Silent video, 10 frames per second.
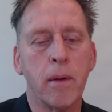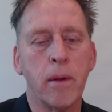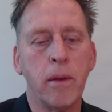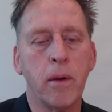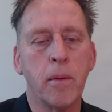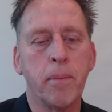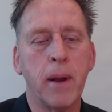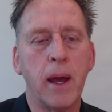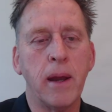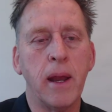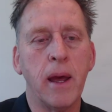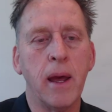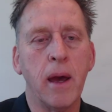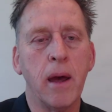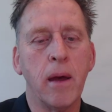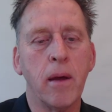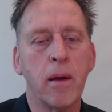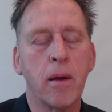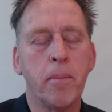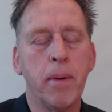you could play now? You
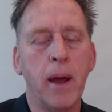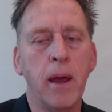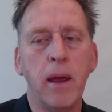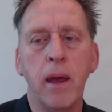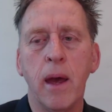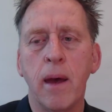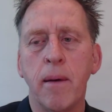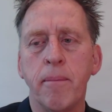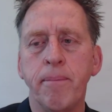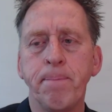could play, I